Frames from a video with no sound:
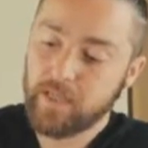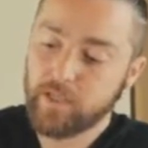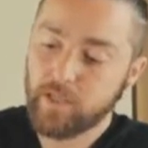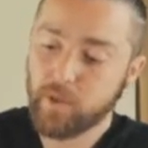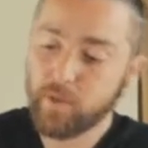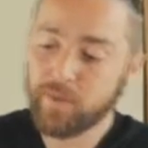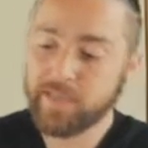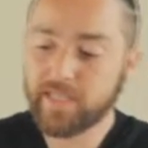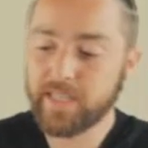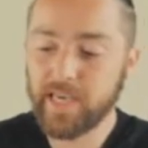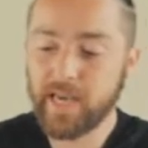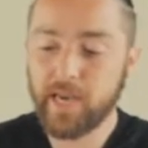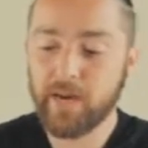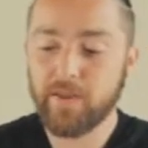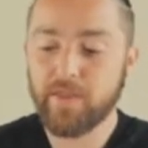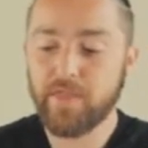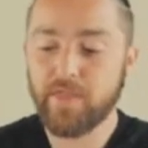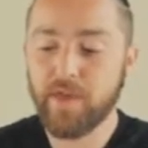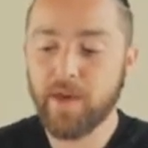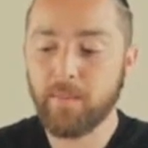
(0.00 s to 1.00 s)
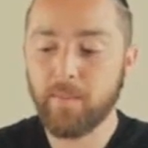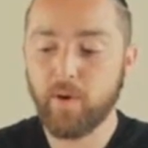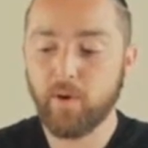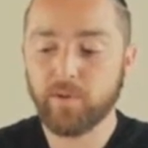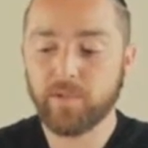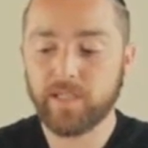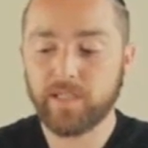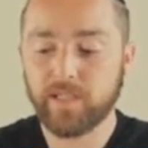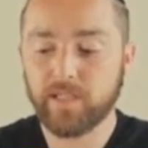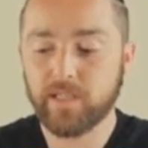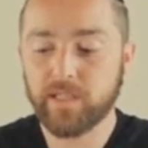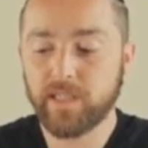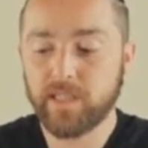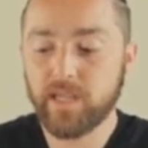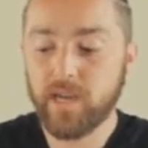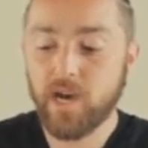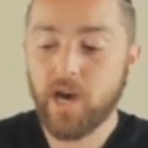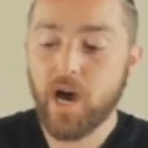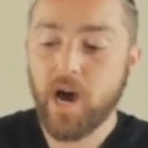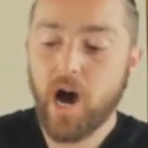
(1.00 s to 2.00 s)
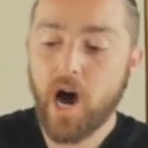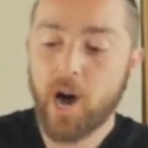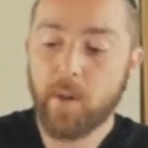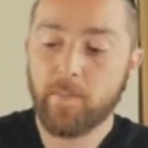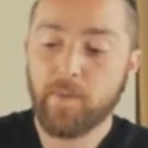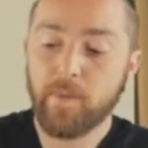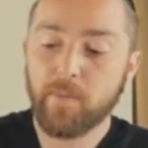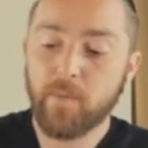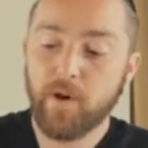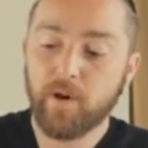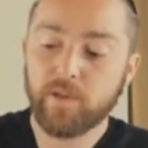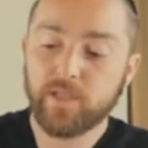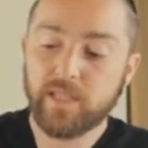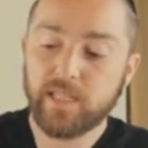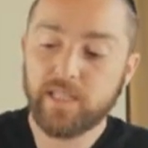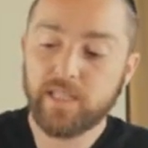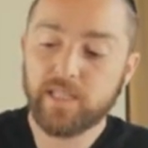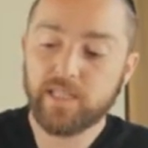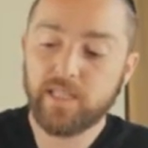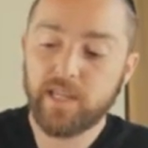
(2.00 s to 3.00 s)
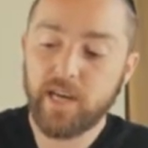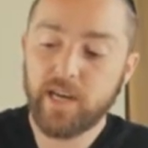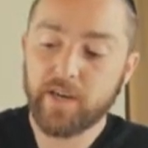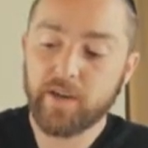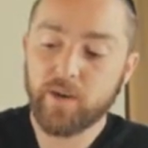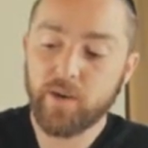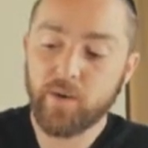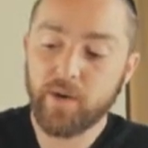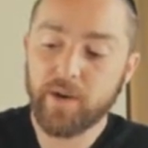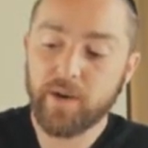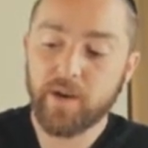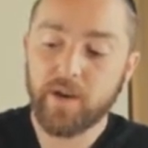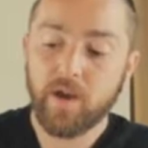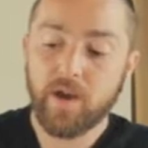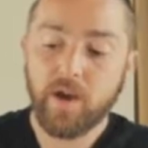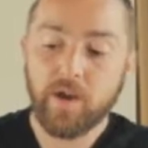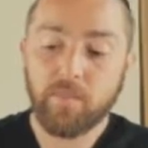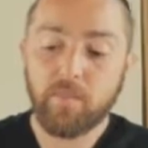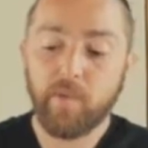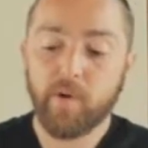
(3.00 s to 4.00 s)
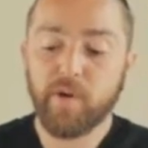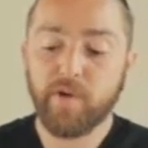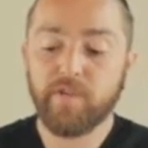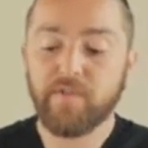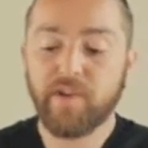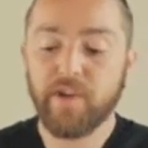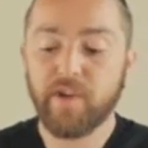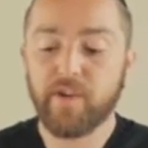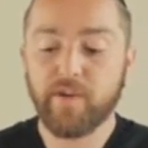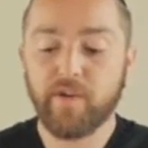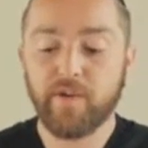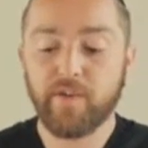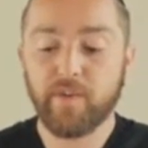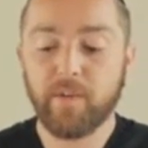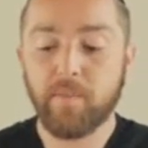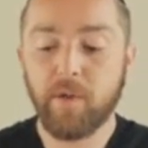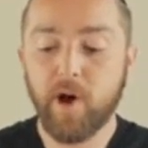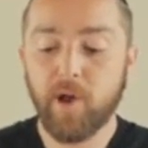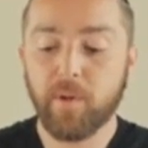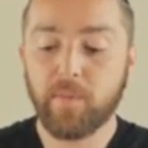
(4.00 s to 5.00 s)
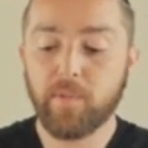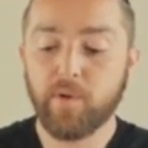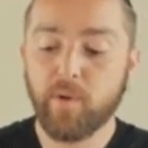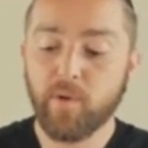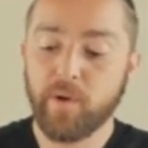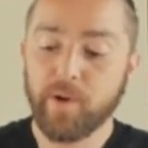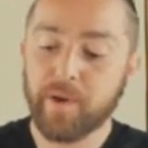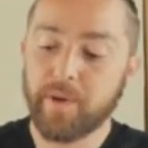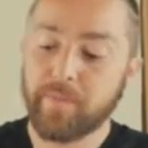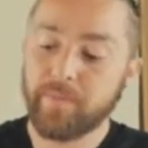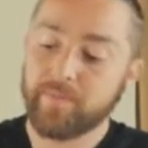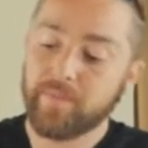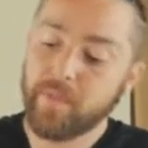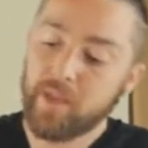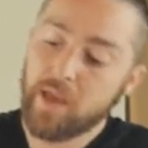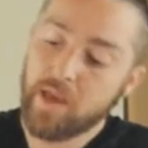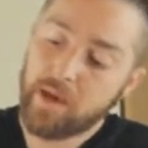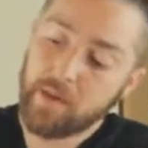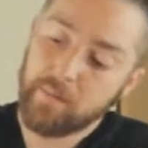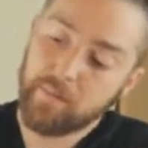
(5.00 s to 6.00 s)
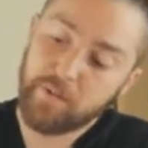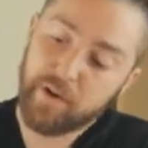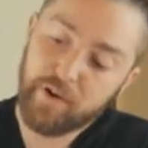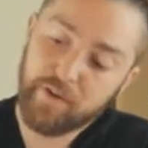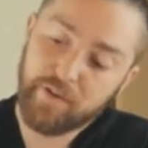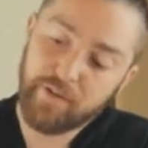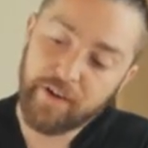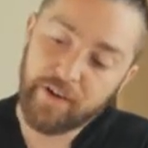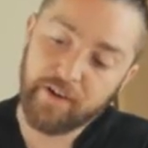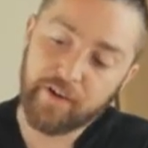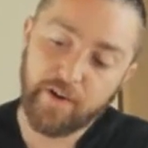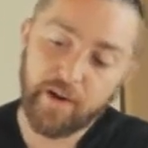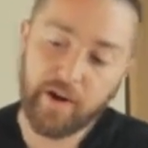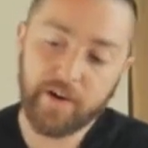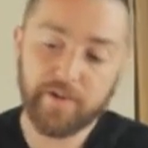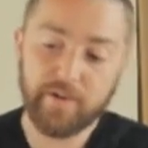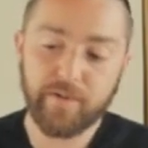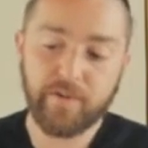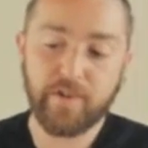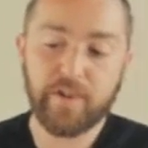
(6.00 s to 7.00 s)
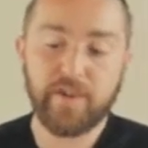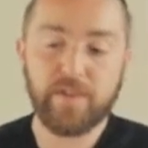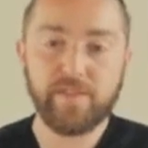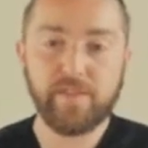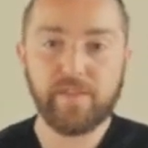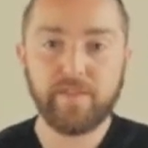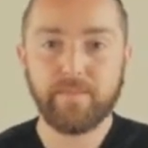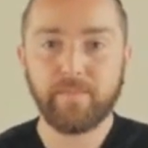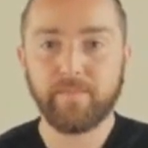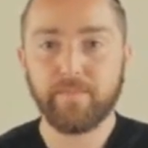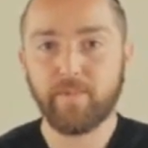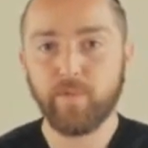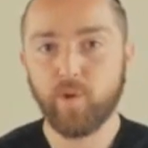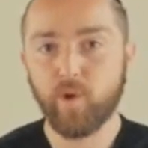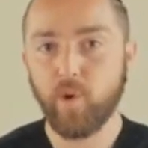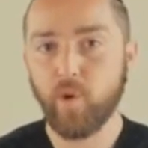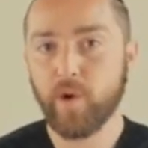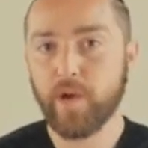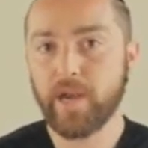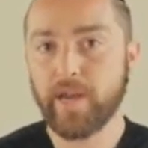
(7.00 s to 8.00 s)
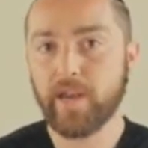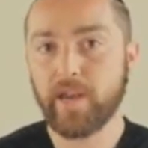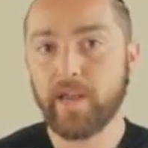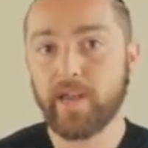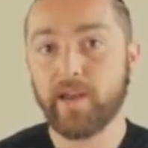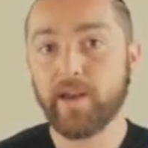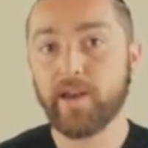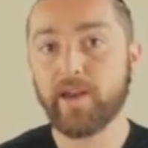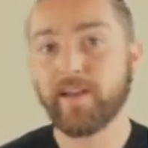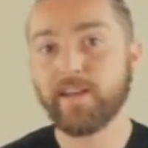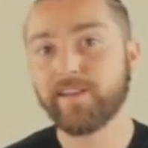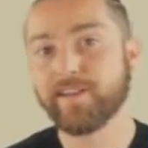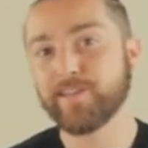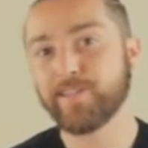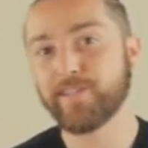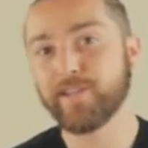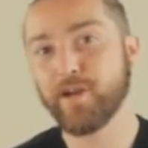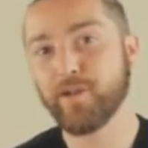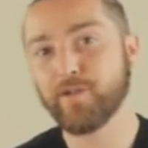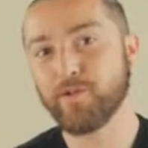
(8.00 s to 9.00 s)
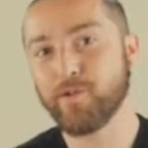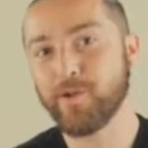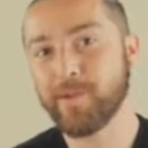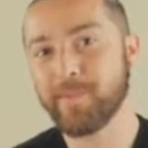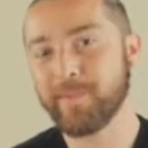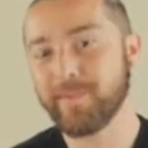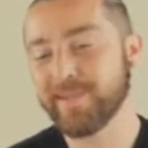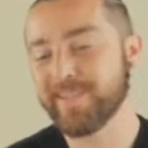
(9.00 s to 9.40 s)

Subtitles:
So once again, thumb holding the uppermost inside coin, pointer finger on the bottom coin, middle finger underneath the coin in stealth grip.